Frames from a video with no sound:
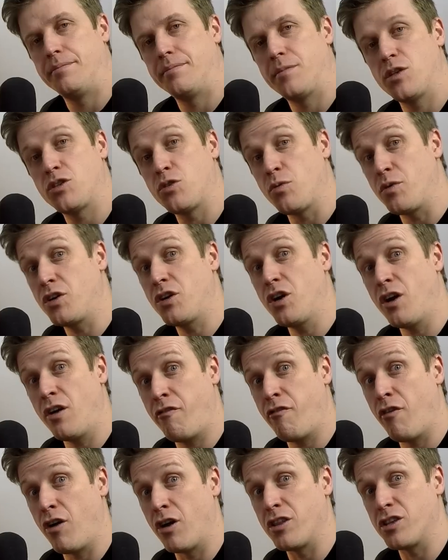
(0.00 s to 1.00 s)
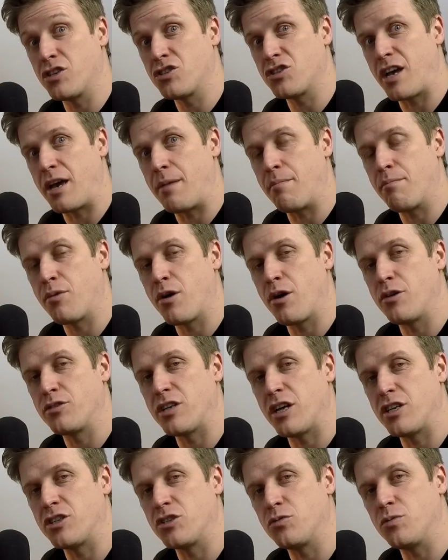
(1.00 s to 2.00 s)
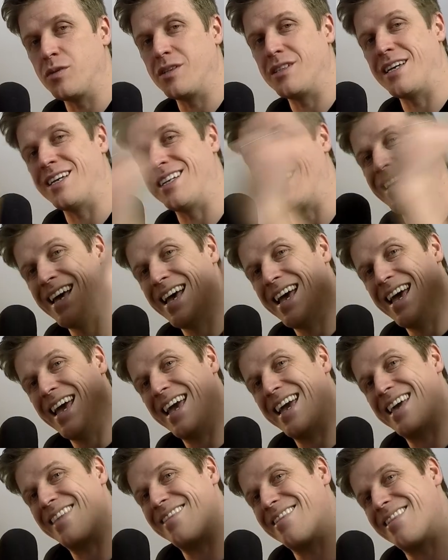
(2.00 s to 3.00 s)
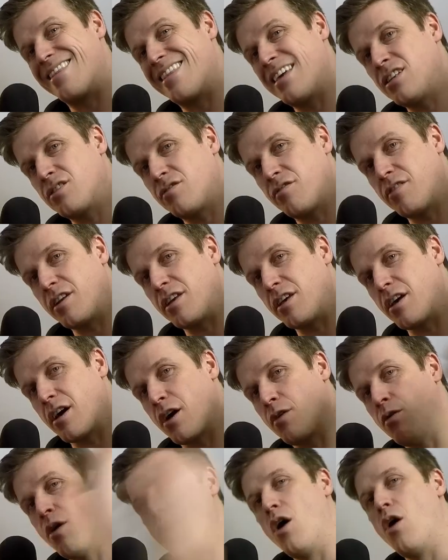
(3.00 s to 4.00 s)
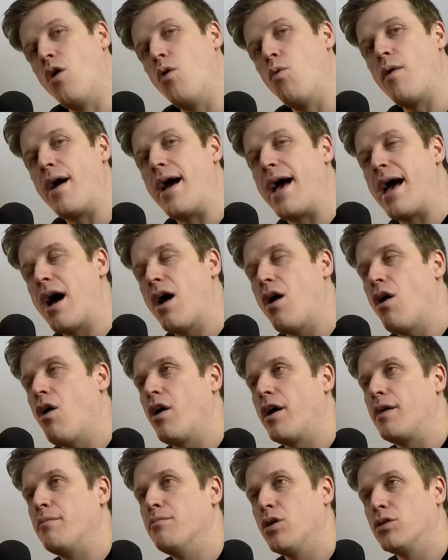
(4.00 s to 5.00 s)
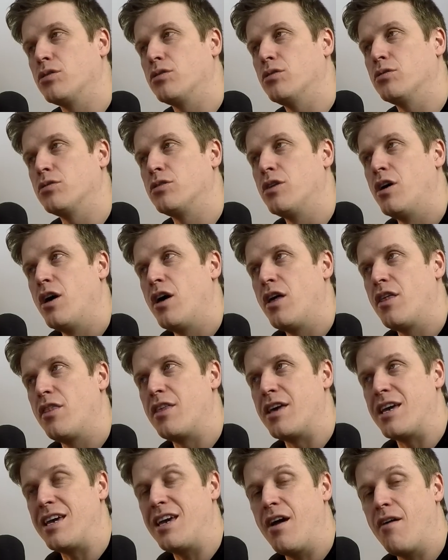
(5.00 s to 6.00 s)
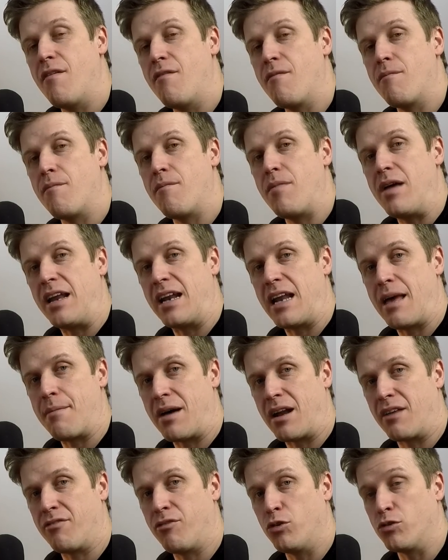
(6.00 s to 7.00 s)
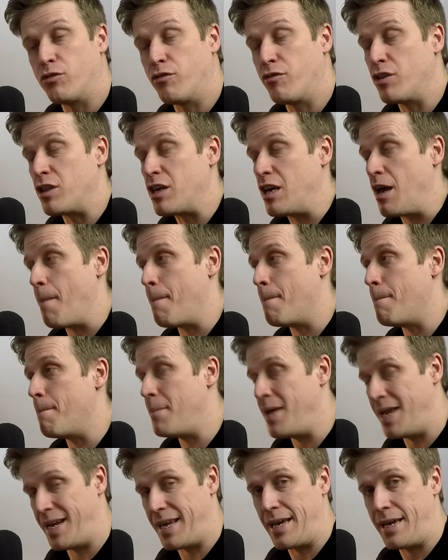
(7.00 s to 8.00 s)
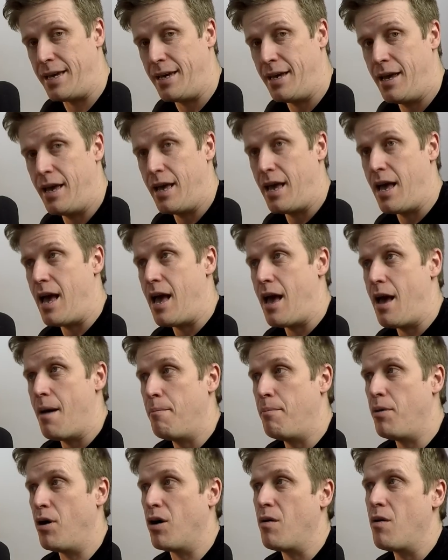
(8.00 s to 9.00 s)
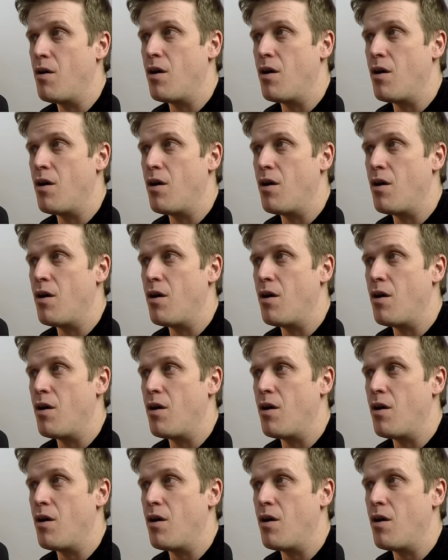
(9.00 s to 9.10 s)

so we're going to follow the same process as we did in this video where I modelled the inlet manifold for the Mini but